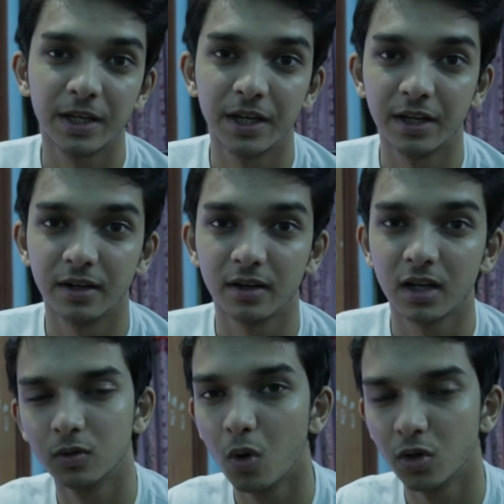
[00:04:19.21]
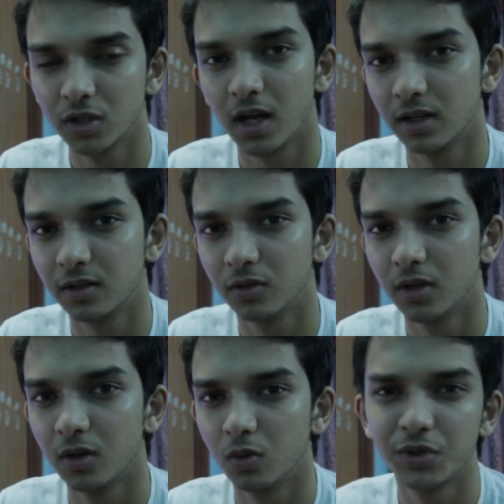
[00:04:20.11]
in gold color,
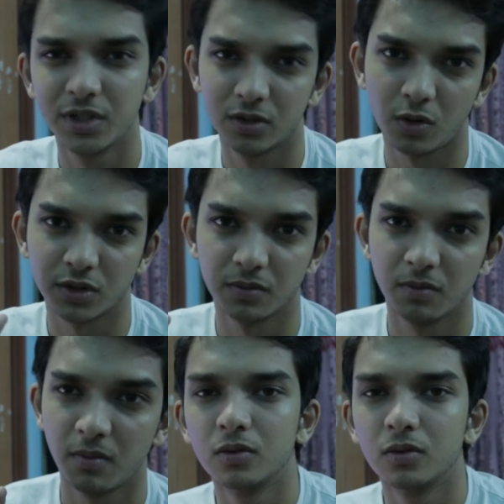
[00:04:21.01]
which is awesome.